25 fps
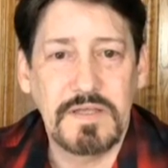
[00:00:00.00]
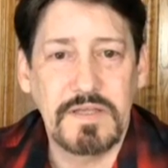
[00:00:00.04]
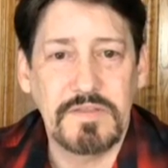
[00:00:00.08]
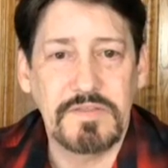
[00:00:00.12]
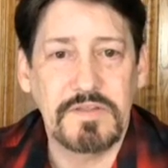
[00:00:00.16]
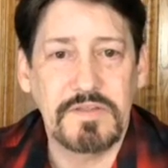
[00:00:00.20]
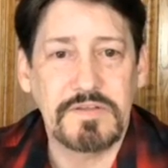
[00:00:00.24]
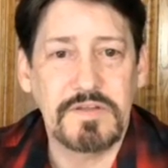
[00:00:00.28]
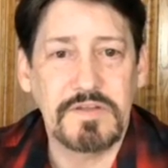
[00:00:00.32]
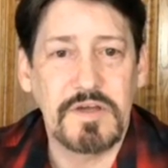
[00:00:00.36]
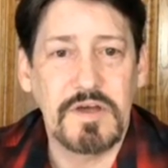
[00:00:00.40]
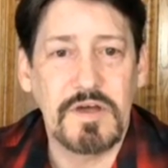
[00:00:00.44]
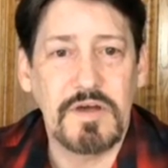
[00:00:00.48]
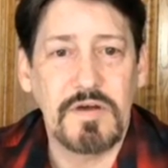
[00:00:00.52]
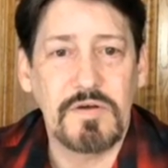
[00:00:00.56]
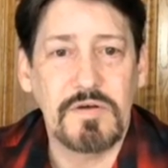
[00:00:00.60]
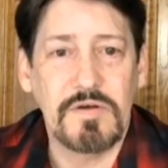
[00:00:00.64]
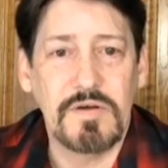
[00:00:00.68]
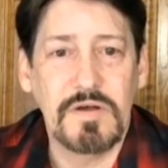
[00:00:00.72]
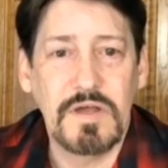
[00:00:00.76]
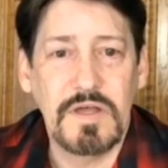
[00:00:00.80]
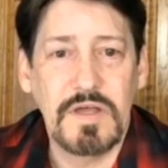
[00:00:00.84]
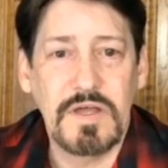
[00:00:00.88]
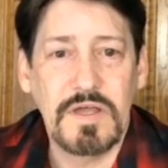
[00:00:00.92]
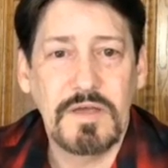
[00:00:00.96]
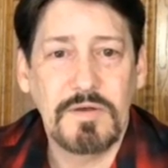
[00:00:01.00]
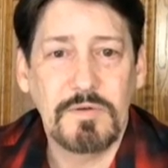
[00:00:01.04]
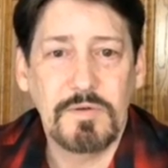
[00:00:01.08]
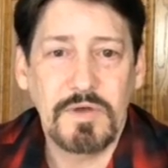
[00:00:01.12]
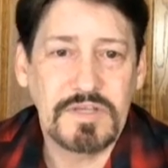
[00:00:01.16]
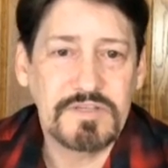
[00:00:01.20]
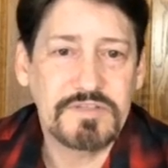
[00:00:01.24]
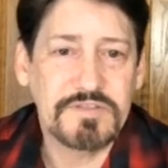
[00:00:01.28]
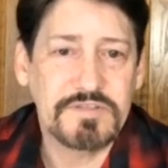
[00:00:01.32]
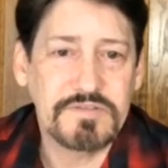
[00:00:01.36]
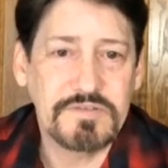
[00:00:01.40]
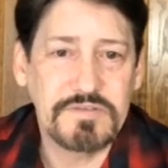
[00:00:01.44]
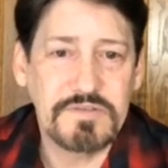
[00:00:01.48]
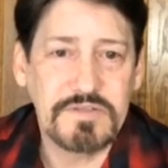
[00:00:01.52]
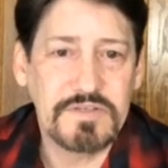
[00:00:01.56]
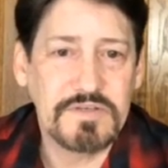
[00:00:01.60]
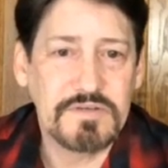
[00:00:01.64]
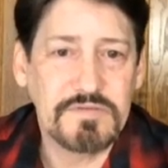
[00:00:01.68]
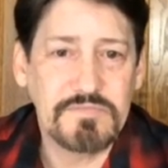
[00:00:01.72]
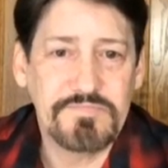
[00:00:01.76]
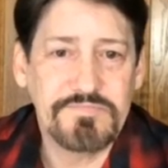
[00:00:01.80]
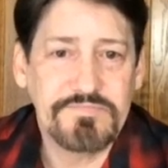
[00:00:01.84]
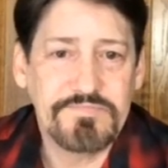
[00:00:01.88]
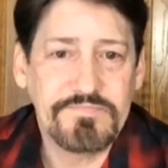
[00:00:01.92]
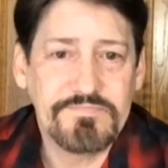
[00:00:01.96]
in the know, which,
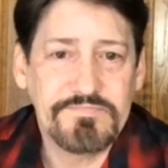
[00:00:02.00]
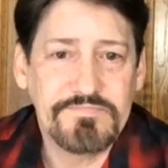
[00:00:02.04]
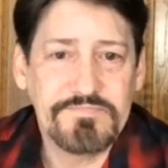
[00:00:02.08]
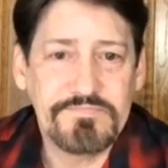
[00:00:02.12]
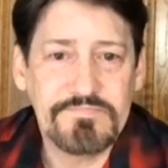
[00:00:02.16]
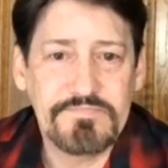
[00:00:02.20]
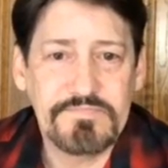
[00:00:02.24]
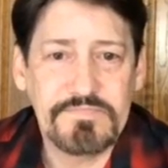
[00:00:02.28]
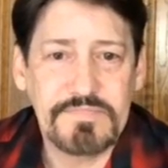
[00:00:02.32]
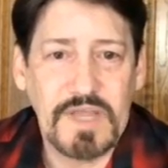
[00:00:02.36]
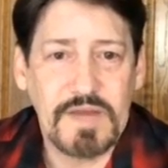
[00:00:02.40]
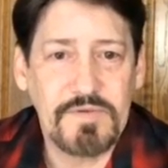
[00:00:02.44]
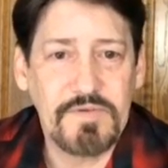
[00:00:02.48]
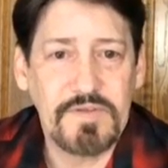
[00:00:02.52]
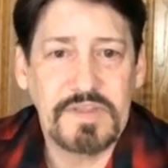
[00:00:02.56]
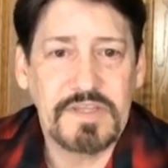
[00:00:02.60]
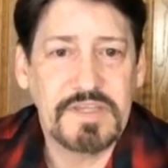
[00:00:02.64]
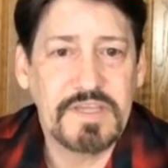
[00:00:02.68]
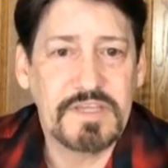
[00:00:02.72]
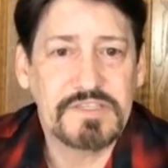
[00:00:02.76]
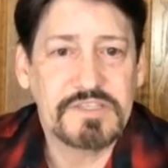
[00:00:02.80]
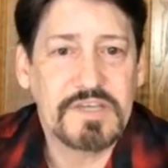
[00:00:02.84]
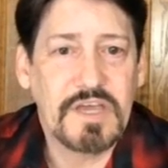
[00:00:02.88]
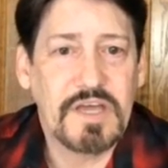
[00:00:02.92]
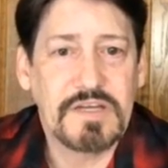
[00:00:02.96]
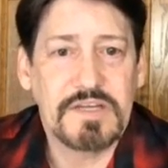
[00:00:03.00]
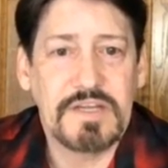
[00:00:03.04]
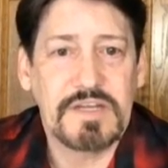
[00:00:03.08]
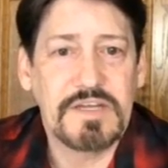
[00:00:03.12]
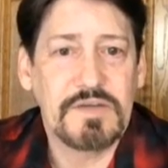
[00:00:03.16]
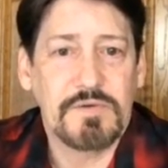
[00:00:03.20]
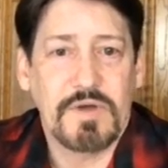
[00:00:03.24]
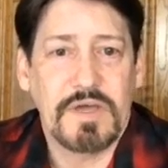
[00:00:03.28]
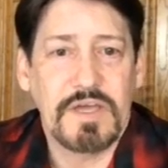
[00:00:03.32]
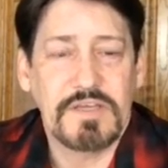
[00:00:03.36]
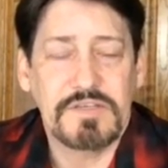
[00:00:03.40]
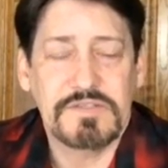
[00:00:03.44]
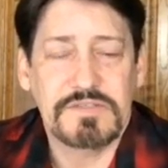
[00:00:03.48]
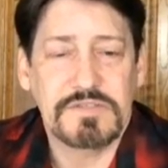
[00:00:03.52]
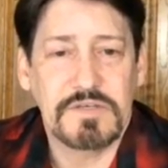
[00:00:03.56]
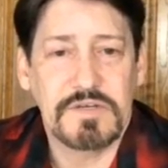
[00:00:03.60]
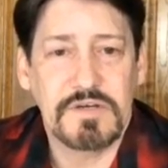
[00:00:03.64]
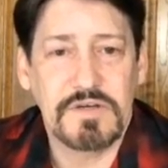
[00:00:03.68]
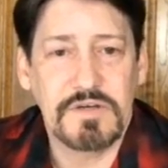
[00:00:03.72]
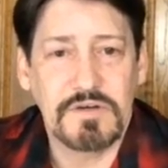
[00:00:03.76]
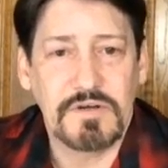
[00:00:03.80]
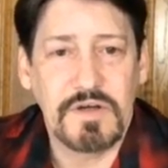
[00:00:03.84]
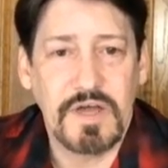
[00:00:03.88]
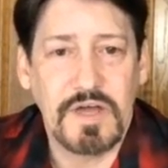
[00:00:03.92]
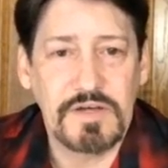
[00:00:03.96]
everything gets cut anyway, so
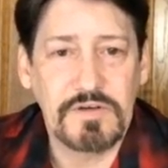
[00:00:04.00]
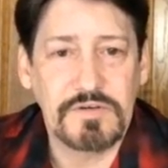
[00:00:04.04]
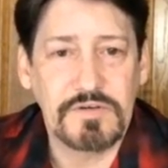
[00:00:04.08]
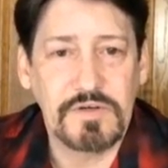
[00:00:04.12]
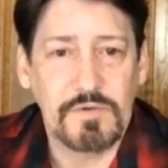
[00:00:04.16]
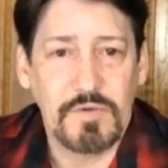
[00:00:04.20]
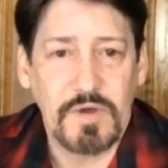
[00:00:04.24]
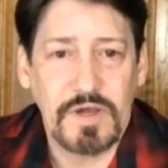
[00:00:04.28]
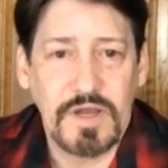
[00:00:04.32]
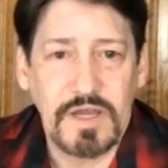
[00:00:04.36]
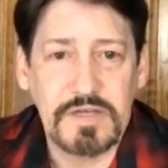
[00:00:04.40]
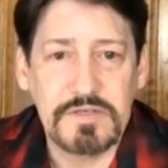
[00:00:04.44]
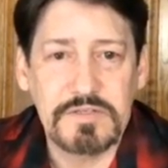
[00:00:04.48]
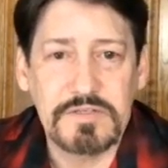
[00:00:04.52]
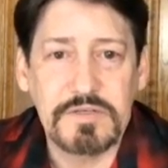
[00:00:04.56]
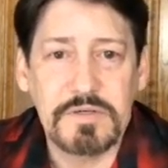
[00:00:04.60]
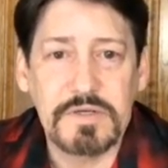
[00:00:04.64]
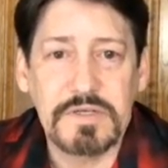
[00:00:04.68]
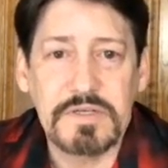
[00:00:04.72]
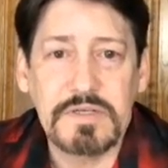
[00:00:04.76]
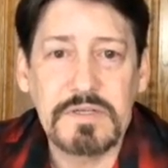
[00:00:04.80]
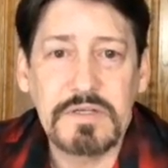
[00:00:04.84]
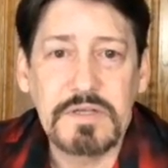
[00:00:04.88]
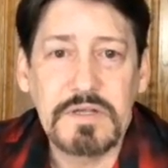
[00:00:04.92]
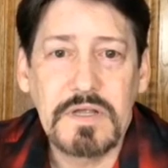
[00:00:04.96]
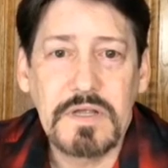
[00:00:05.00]
I don't know why I do it.